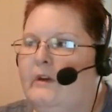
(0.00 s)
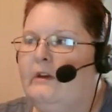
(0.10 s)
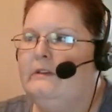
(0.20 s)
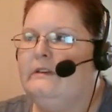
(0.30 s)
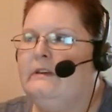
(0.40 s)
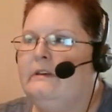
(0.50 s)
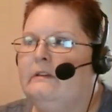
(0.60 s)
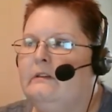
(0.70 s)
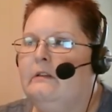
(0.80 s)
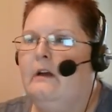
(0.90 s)
we can
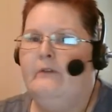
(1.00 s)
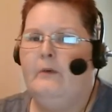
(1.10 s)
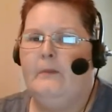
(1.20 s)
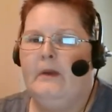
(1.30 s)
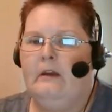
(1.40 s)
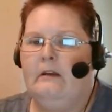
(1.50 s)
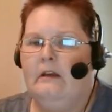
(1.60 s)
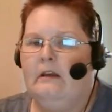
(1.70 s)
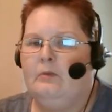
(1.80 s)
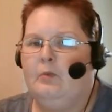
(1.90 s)
see the love of
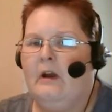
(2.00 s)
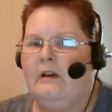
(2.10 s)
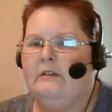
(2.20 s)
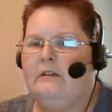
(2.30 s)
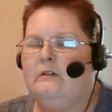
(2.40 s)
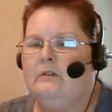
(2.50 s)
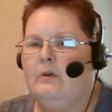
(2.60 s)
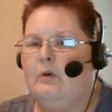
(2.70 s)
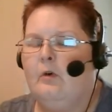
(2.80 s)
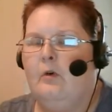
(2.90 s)
man has waxing
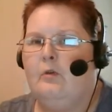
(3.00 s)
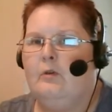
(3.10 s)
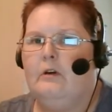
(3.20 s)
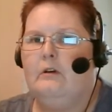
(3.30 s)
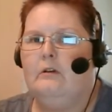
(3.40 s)
so cold.